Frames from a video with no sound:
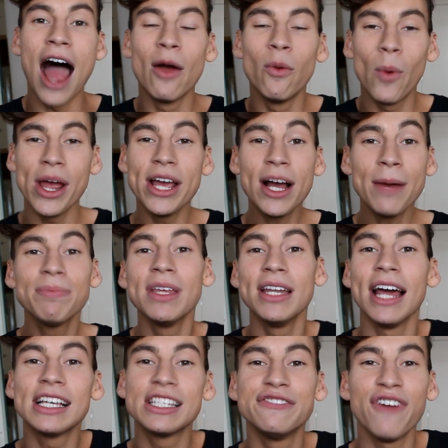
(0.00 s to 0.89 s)
I wake up
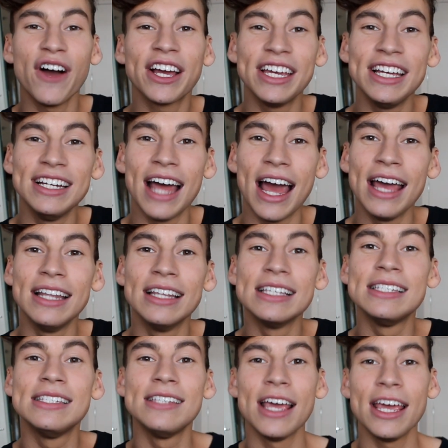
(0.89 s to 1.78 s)
the next fucking day,
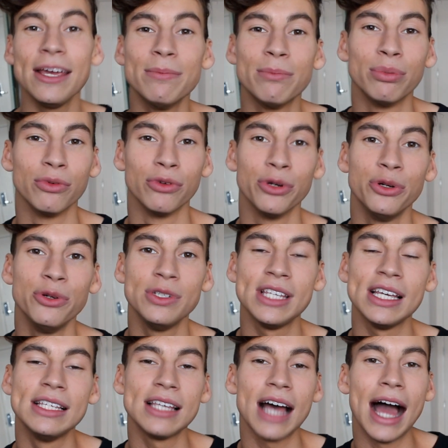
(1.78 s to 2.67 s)
the same
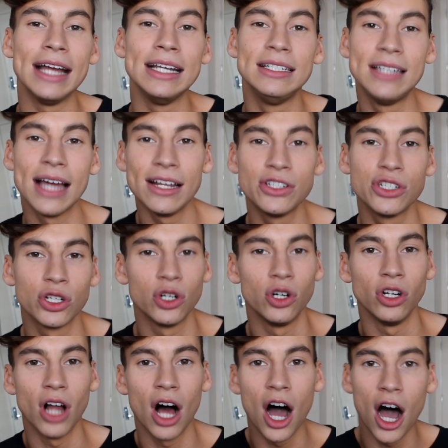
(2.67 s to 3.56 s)
bruise is
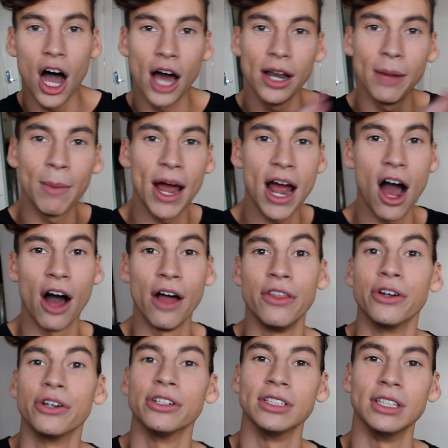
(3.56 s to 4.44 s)
identical on my
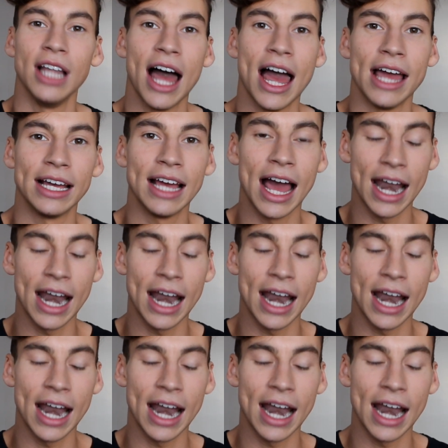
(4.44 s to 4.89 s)
other leg.